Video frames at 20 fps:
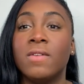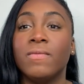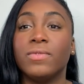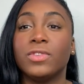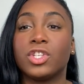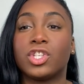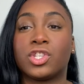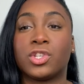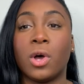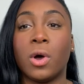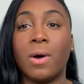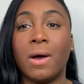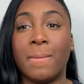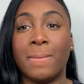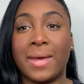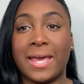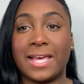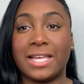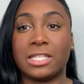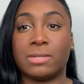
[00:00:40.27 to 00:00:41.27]
so
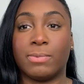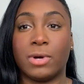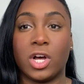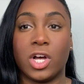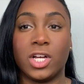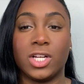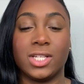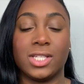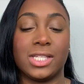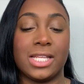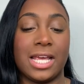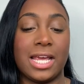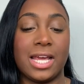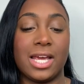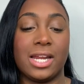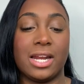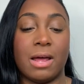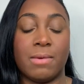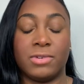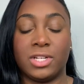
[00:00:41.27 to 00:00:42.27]
amazeballs,
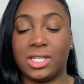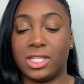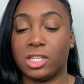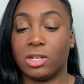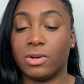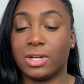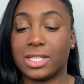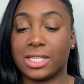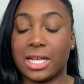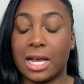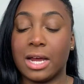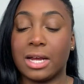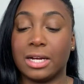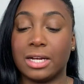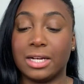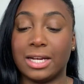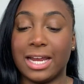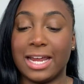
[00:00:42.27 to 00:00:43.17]
and I'm just so excited.